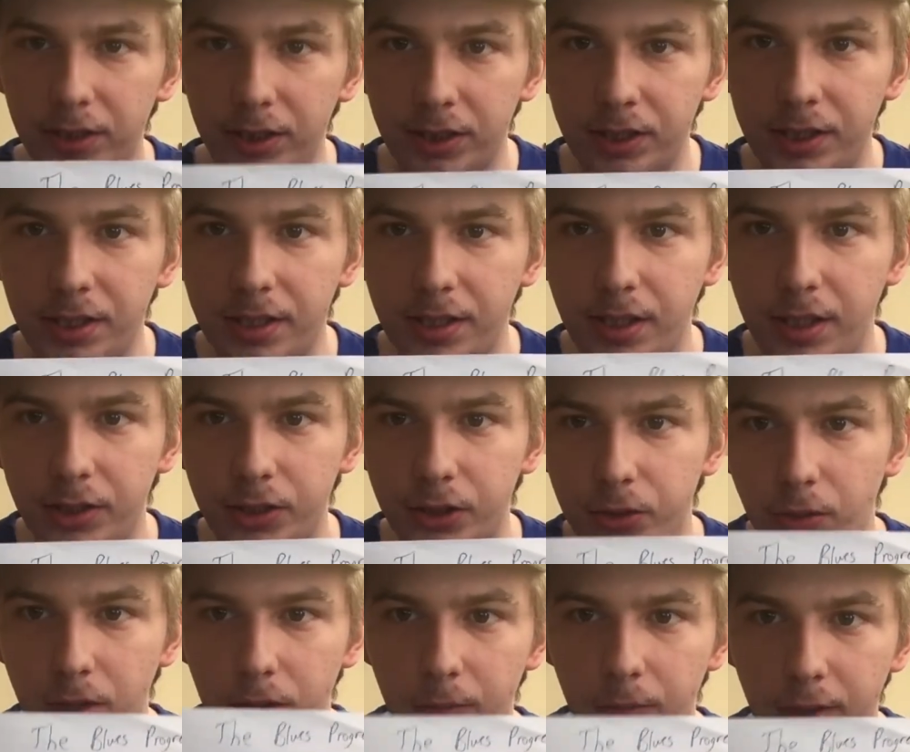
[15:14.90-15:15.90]
just a
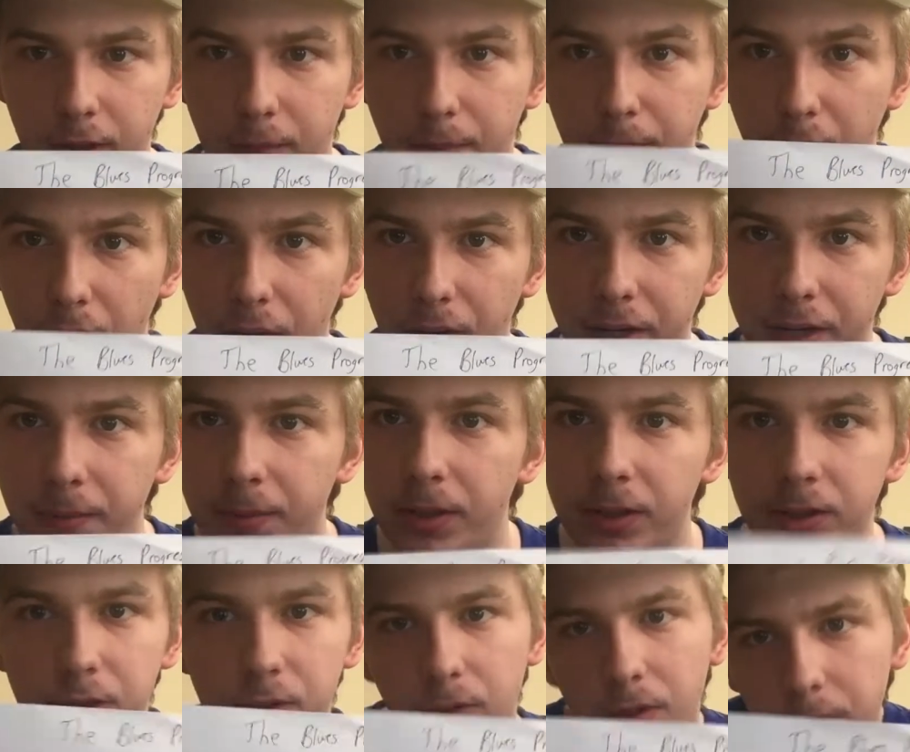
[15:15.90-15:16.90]
story with the melody, but
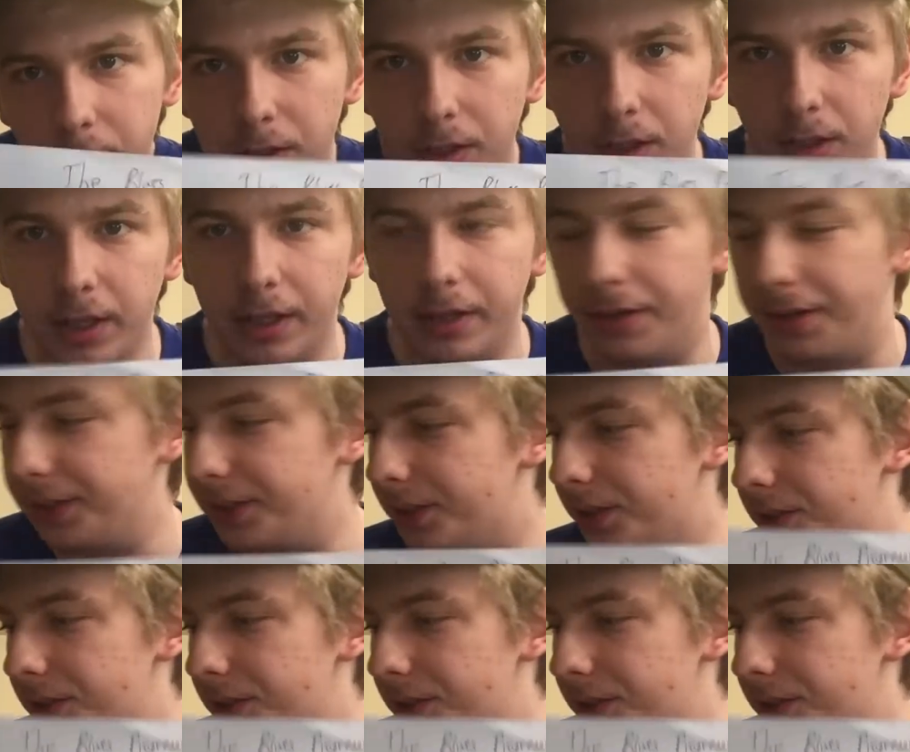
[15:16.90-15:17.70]
a story with the lyrics,